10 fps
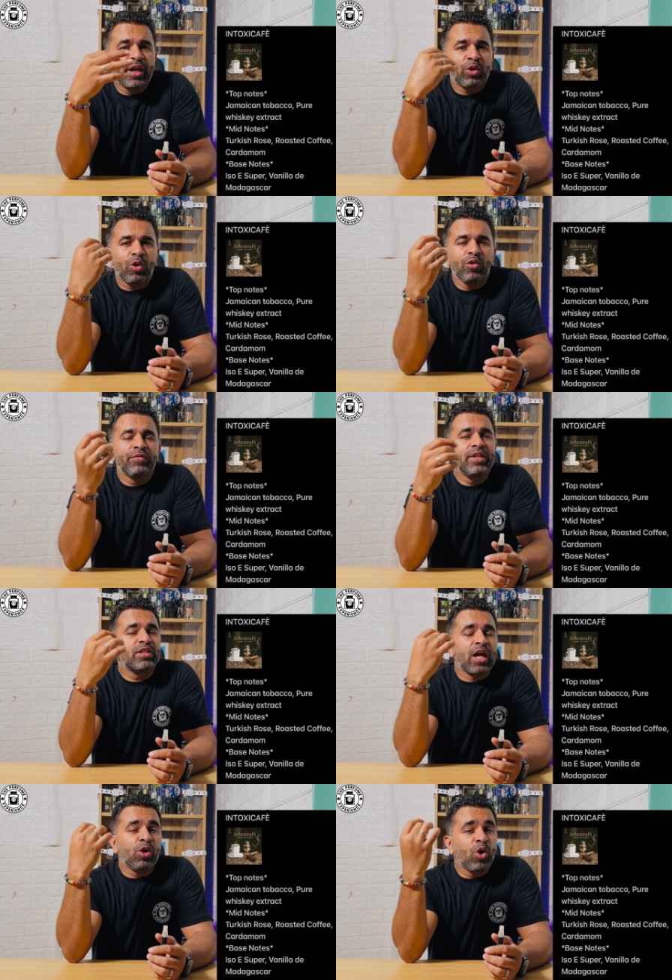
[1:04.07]
at all of
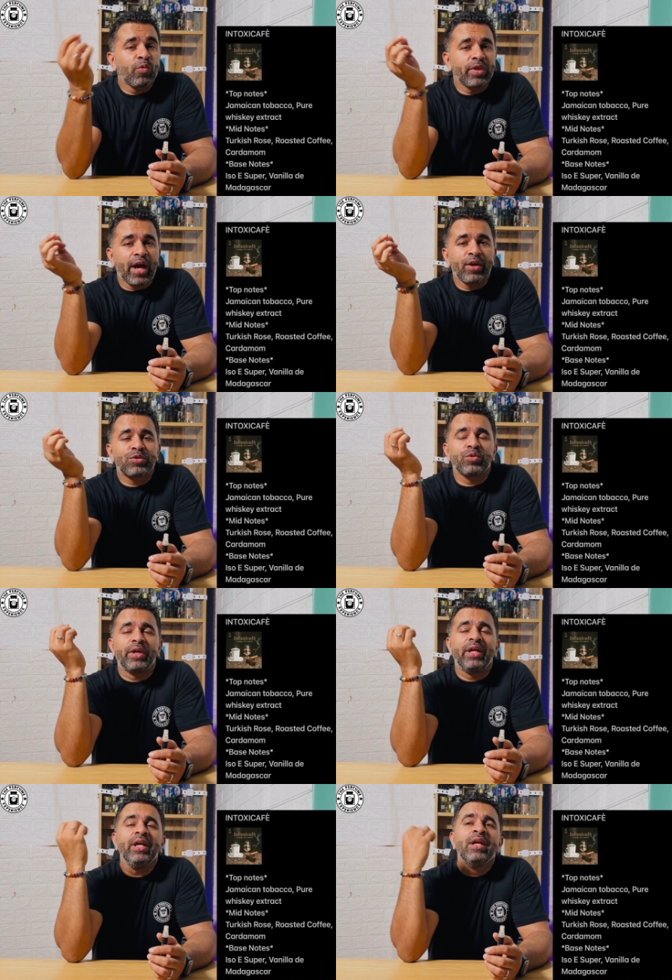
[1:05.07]
these along with
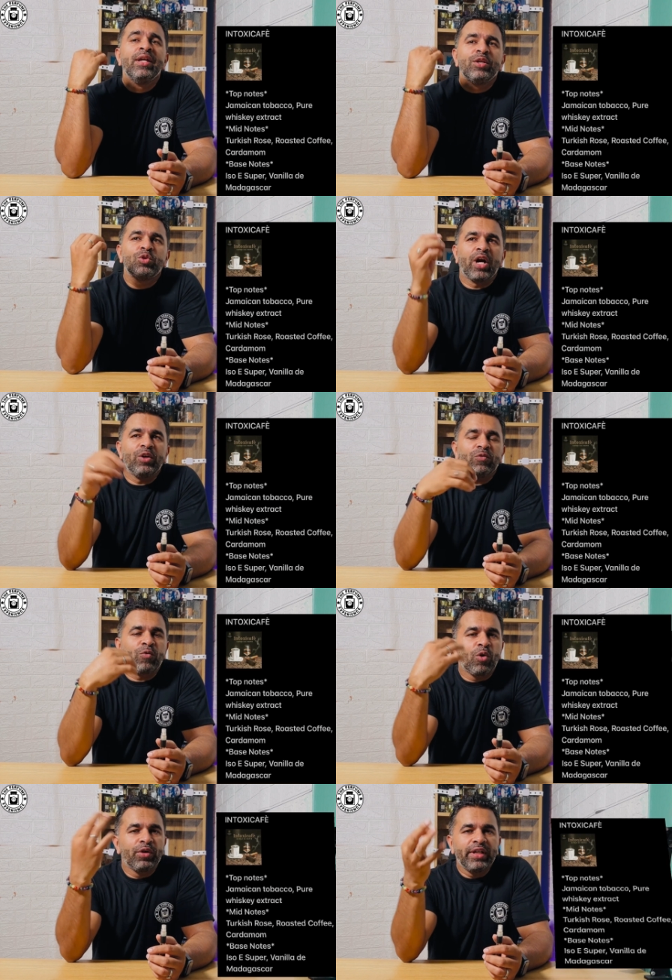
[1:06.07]
ISOE, you kind of
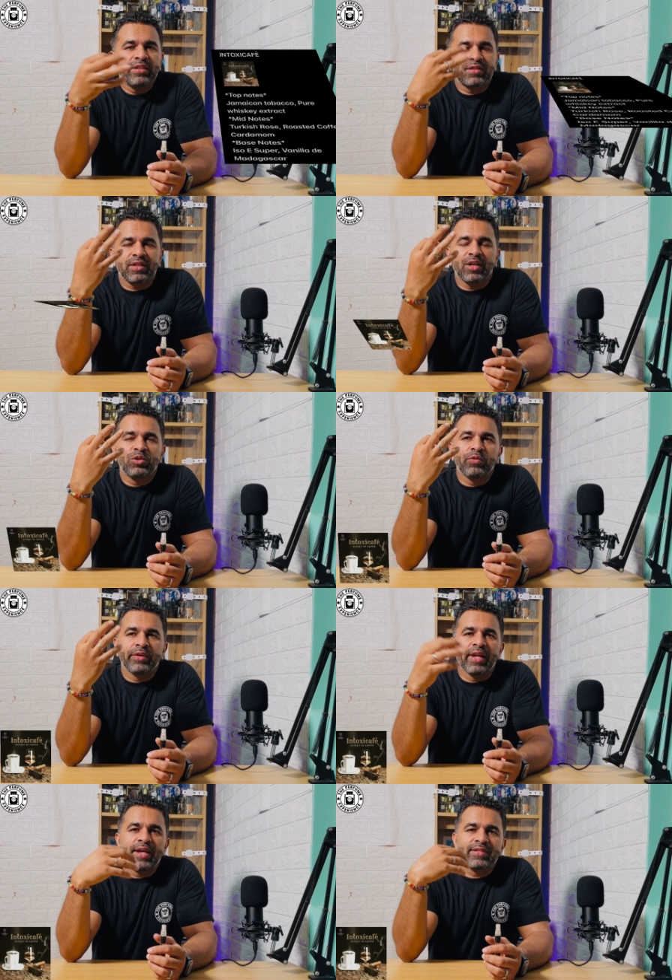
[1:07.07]
already start to
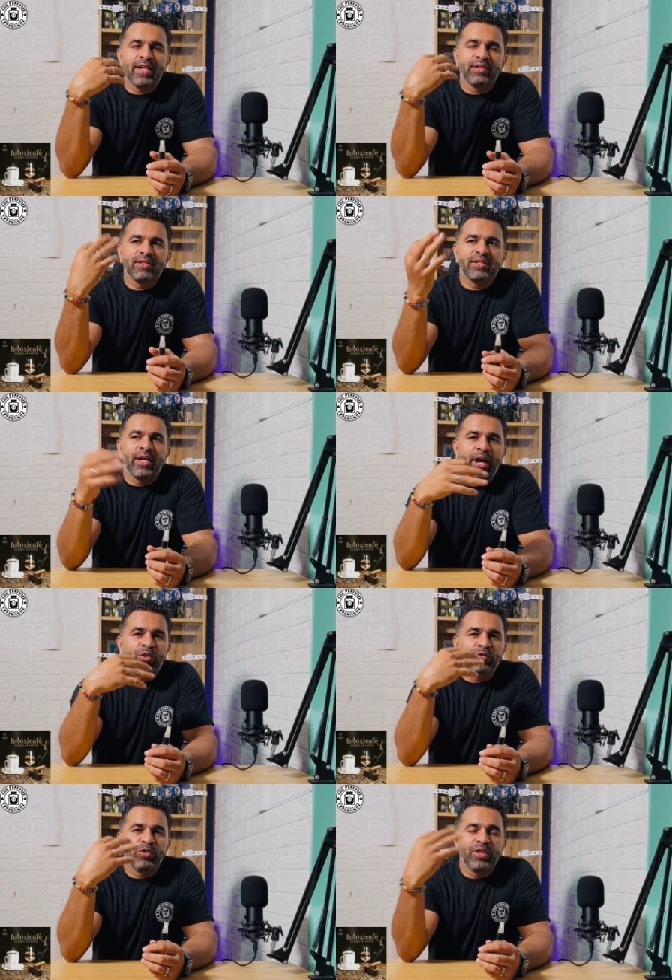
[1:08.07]
realize that this kind
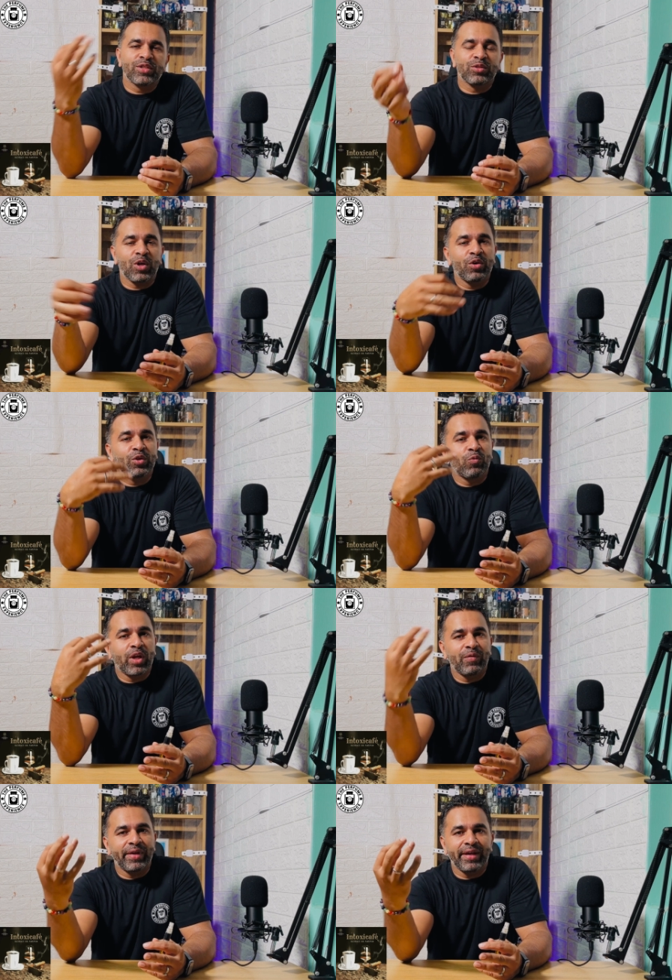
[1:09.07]
of, is sounding
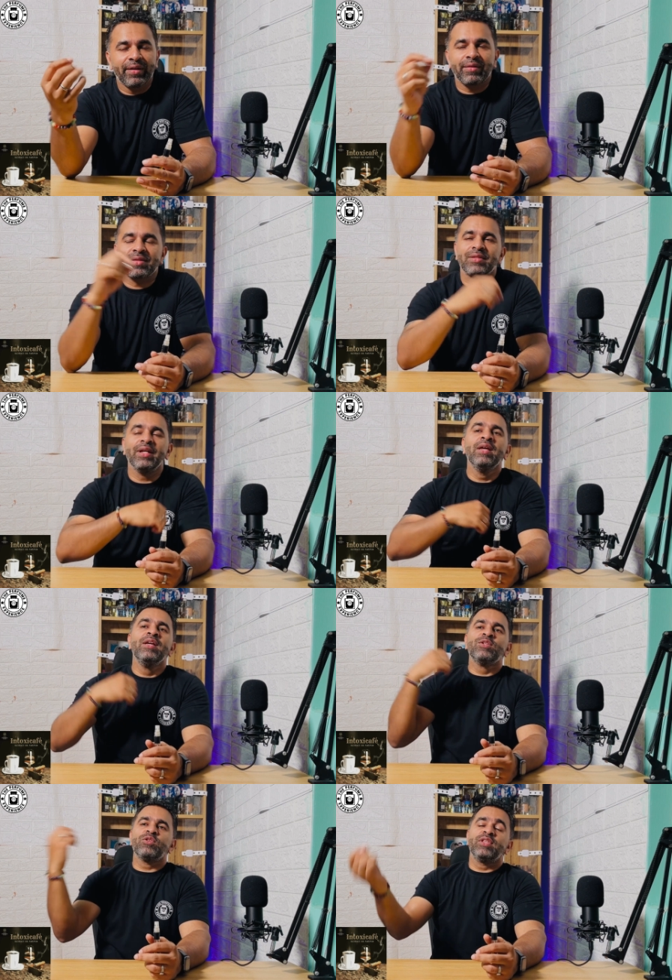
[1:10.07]
very, very interesting.
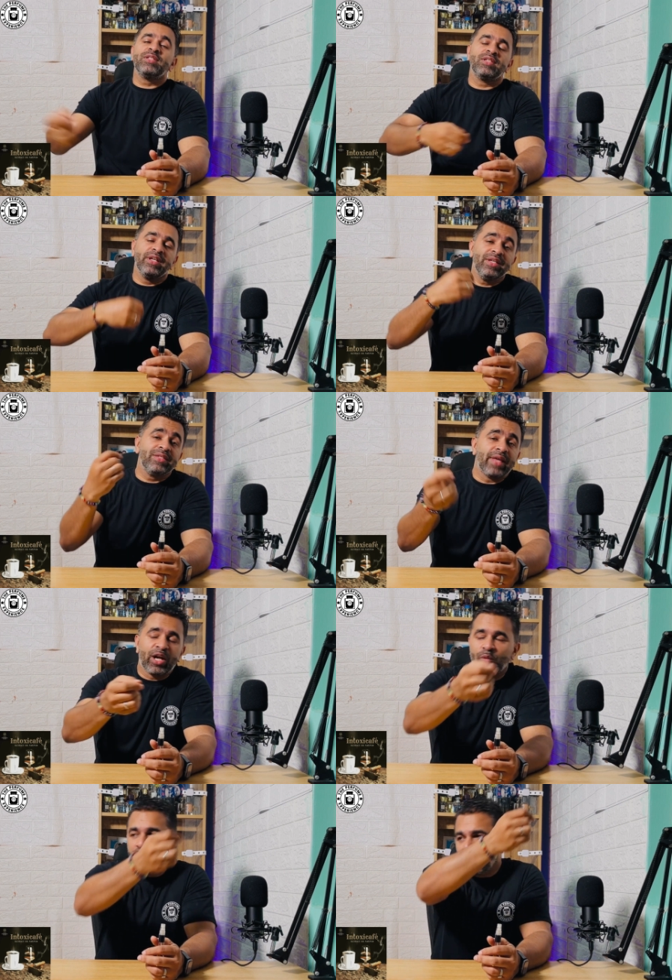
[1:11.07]
So this is
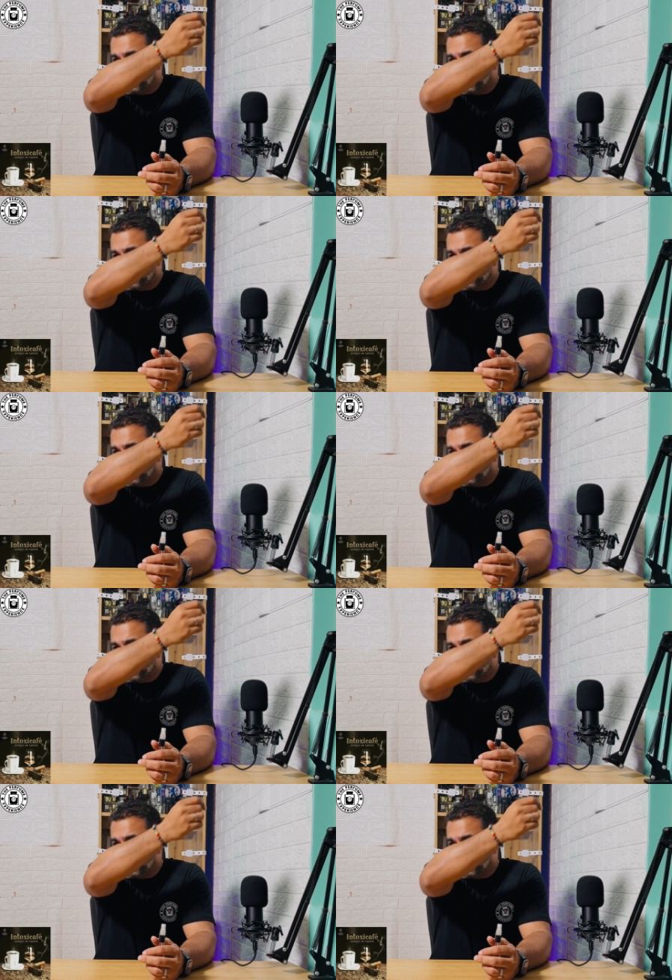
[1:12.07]
that way.